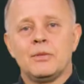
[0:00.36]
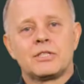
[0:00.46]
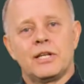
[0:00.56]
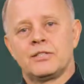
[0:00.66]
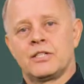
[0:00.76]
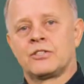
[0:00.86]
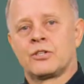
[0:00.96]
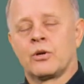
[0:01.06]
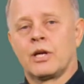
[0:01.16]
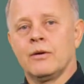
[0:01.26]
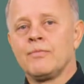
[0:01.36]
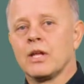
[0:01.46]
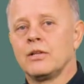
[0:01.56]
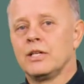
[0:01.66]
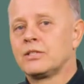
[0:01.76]
is Kristian Stokke,
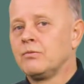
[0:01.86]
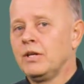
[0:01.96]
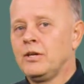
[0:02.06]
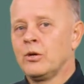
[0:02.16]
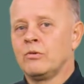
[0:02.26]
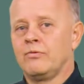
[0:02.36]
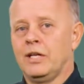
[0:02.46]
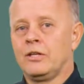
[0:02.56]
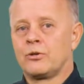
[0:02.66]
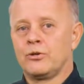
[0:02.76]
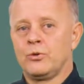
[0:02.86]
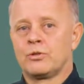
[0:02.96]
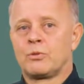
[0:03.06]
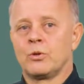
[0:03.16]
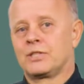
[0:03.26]
and this video will introduce
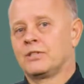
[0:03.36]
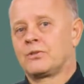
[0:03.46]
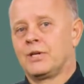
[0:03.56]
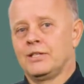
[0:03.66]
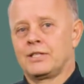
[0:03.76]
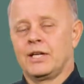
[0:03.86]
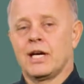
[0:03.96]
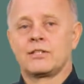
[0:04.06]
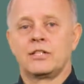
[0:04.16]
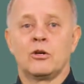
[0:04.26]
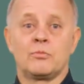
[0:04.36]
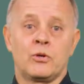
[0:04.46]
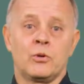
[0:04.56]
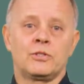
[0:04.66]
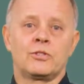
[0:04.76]
process tracing as an
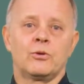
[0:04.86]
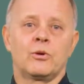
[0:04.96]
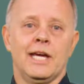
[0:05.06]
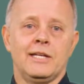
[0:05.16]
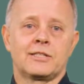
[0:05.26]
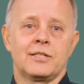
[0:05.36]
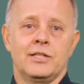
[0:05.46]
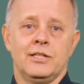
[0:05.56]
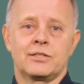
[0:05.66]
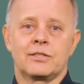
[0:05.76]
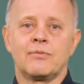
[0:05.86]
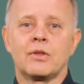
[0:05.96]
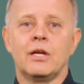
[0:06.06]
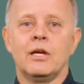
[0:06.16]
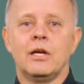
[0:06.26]
approach to case studies.
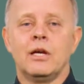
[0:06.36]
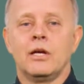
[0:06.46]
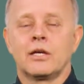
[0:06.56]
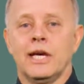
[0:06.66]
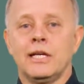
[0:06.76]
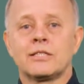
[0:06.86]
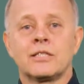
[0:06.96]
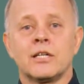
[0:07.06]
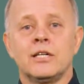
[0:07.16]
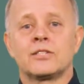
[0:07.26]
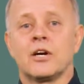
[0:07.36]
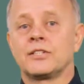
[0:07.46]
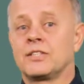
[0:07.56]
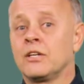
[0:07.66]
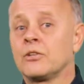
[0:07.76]
Case studies are
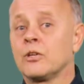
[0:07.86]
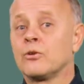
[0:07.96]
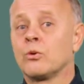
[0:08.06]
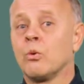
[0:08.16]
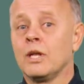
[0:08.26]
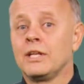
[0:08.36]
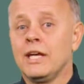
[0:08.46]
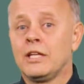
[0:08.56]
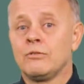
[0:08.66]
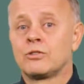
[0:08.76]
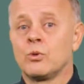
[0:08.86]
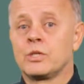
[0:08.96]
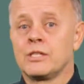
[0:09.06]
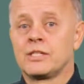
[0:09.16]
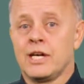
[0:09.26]
central to qualitative
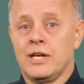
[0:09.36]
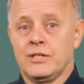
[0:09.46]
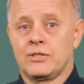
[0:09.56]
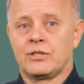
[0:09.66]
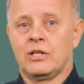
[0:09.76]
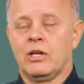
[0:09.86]
social science,